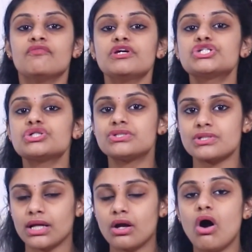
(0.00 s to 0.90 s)
we
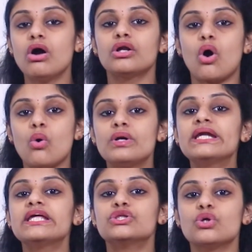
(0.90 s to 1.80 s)
should record
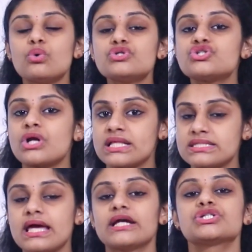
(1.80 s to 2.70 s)
only those
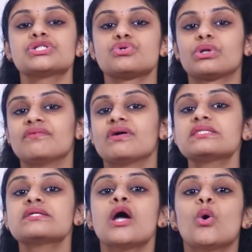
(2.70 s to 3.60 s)
transactions or events